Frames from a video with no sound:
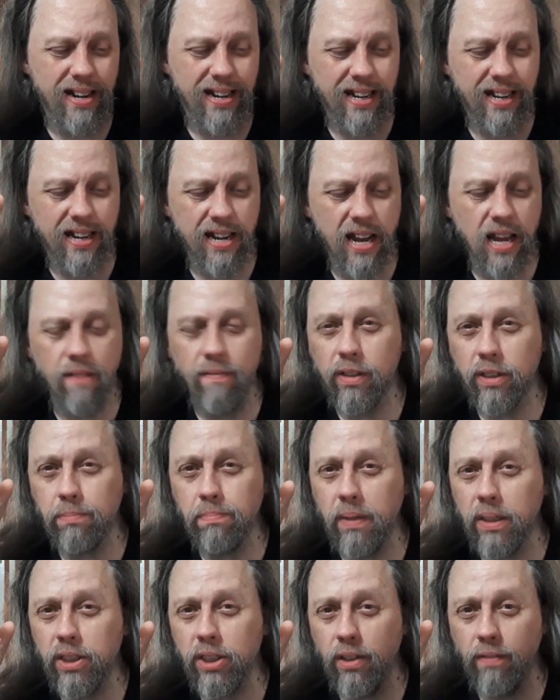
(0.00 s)
didn't have as
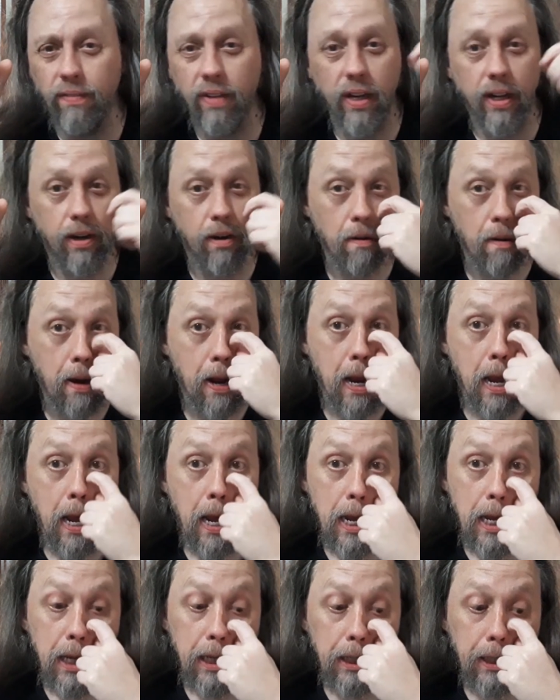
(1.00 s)
much of the vinegary
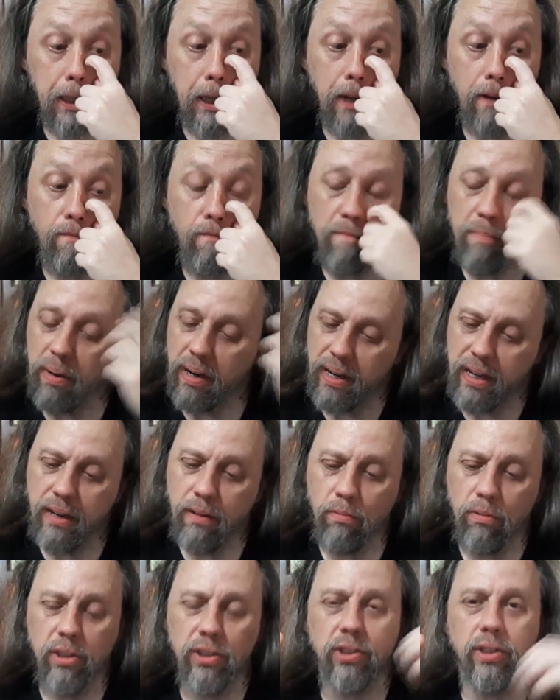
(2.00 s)
stuff, but
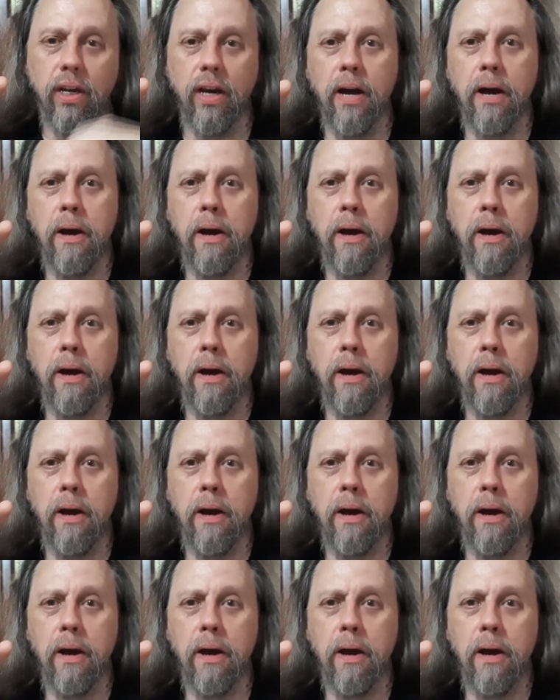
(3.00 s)
it was